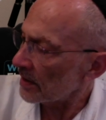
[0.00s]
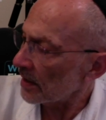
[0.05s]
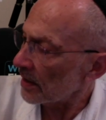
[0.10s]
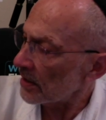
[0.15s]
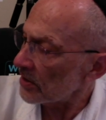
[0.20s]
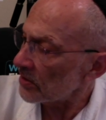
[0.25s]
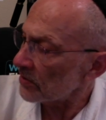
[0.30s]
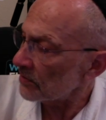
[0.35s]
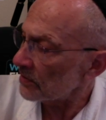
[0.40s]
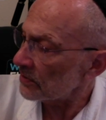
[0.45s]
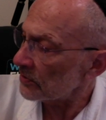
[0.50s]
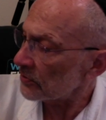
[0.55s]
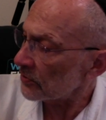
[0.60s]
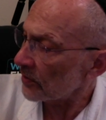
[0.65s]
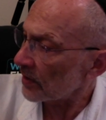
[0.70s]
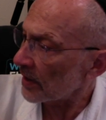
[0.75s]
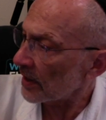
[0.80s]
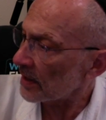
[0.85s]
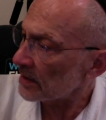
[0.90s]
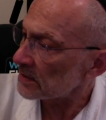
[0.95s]
and each of these
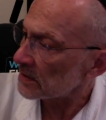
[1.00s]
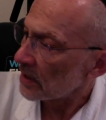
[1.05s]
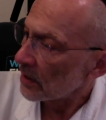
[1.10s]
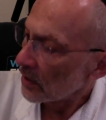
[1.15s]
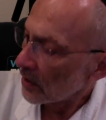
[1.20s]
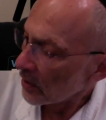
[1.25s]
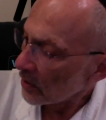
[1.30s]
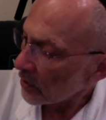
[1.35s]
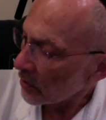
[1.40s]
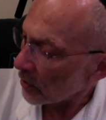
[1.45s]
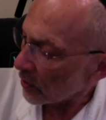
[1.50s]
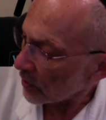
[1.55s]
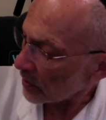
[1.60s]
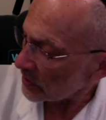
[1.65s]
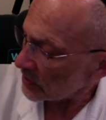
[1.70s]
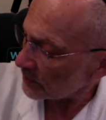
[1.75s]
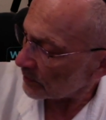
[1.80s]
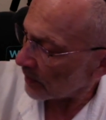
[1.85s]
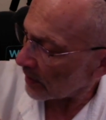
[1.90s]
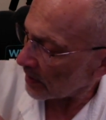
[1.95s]
triads
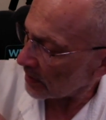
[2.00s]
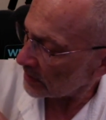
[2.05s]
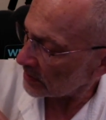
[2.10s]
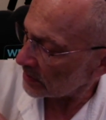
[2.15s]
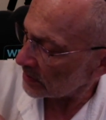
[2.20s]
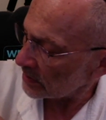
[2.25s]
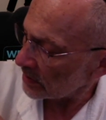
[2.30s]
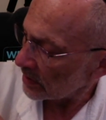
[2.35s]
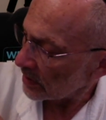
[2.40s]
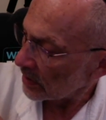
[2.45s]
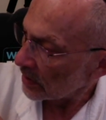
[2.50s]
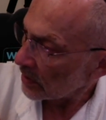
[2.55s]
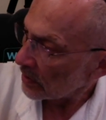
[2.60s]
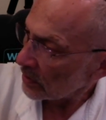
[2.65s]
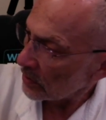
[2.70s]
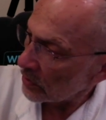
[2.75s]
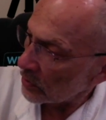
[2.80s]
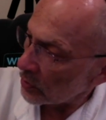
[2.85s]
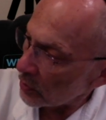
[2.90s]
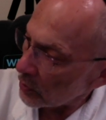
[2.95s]
corresponds
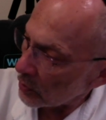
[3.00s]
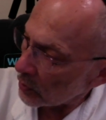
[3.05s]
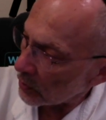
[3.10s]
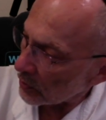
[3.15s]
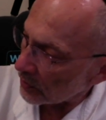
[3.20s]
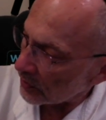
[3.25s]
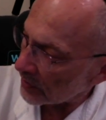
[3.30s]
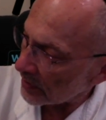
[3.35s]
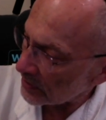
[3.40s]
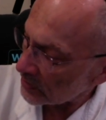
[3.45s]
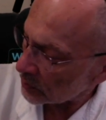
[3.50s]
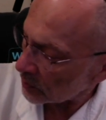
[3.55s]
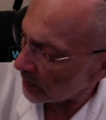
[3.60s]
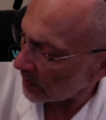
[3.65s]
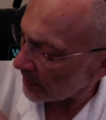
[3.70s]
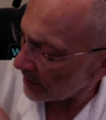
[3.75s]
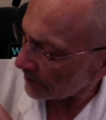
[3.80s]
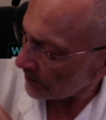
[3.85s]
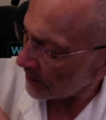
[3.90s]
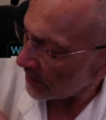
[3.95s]
to this
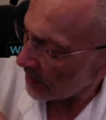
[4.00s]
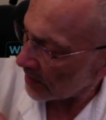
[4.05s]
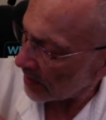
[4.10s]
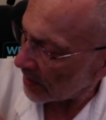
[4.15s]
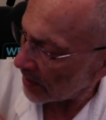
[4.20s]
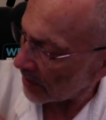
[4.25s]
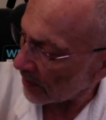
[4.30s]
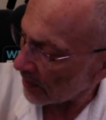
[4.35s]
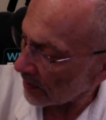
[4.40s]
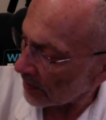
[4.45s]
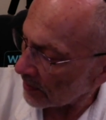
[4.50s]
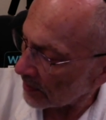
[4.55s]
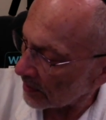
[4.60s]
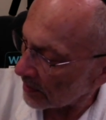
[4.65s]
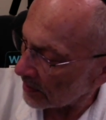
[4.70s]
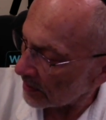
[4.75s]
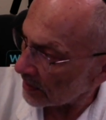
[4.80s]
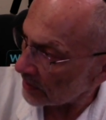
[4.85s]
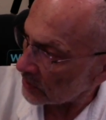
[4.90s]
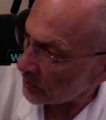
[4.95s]
one here,
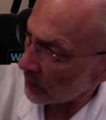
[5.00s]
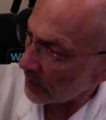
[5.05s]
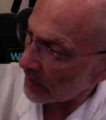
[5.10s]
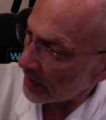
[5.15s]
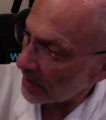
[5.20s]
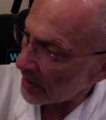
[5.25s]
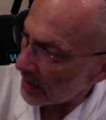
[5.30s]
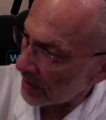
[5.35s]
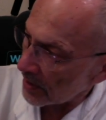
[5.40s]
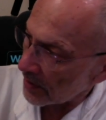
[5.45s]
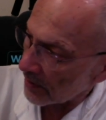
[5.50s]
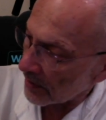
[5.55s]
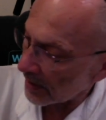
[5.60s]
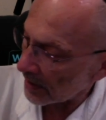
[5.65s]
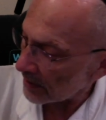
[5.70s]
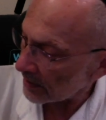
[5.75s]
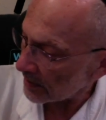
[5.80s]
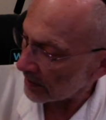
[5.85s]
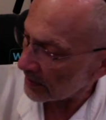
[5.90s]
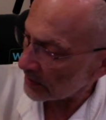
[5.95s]
and
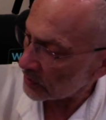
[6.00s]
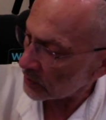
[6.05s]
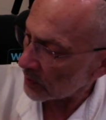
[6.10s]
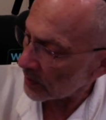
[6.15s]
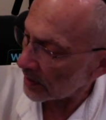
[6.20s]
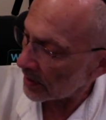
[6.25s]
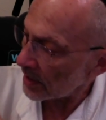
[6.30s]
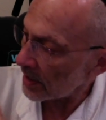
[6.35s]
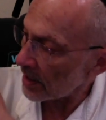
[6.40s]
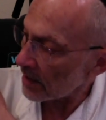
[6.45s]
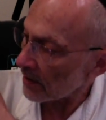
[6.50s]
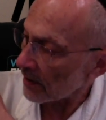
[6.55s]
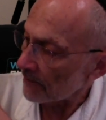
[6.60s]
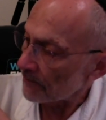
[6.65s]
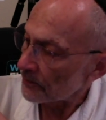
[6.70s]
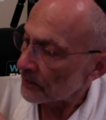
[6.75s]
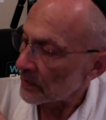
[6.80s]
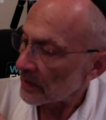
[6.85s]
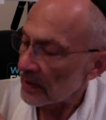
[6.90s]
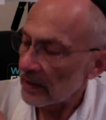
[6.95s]
this one here.
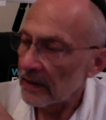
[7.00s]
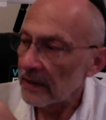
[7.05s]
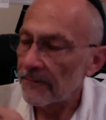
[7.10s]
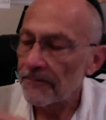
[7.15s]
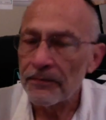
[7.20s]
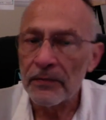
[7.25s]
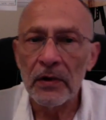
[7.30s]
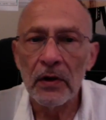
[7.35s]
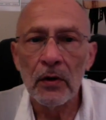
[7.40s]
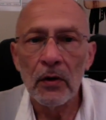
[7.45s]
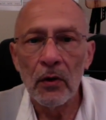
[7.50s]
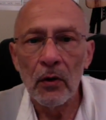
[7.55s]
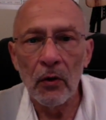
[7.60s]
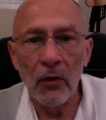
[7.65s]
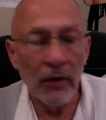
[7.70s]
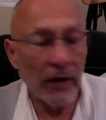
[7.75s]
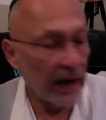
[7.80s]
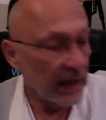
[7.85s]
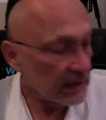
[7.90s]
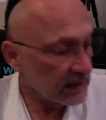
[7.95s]

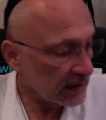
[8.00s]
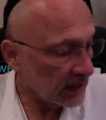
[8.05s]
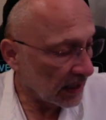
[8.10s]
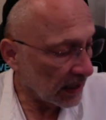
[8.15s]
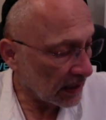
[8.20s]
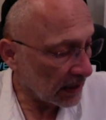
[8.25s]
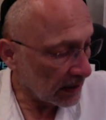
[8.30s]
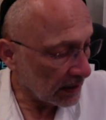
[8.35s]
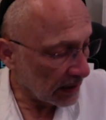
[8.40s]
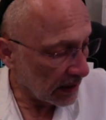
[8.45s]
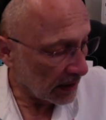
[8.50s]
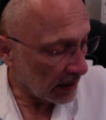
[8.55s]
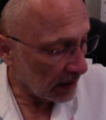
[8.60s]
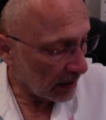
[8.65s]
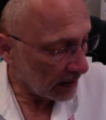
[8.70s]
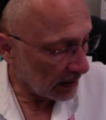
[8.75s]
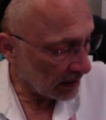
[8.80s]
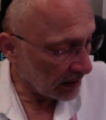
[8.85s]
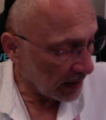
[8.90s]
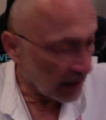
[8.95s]
Whereas
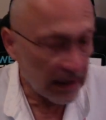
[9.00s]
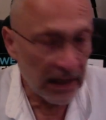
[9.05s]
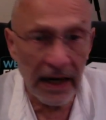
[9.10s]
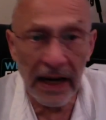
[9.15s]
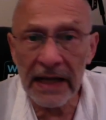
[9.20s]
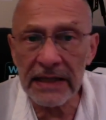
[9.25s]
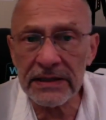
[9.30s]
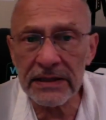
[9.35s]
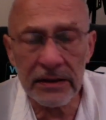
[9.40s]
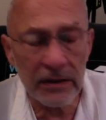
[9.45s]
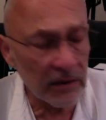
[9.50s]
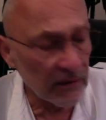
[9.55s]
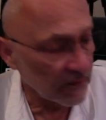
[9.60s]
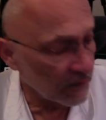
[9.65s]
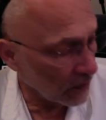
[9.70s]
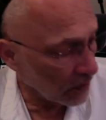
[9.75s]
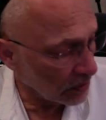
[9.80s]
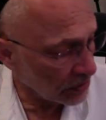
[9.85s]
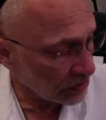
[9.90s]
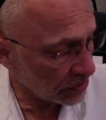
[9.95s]
the classical
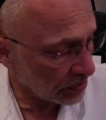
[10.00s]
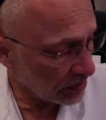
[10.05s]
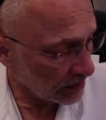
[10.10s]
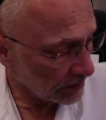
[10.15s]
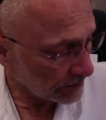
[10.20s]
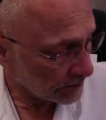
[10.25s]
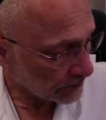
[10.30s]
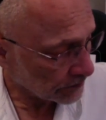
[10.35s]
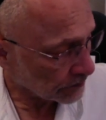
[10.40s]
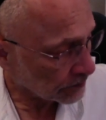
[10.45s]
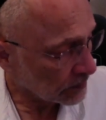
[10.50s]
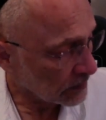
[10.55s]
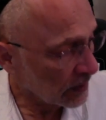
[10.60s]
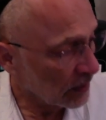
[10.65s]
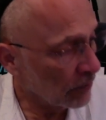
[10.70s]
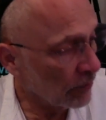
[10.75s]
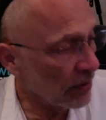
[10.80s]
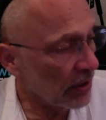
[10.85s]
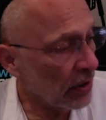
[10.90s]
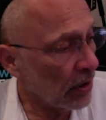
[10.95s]
version,
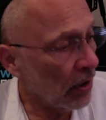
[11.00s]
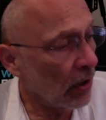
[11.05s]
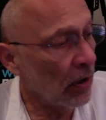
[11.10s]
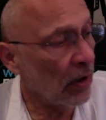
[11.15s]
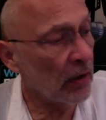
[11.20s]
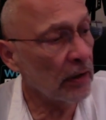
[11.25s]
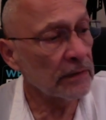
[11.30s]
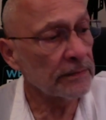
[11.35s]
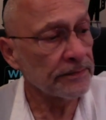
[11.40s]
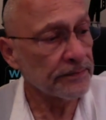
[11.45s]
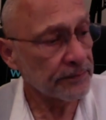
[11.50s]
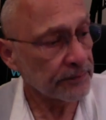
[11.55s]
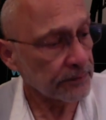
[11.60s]
recall,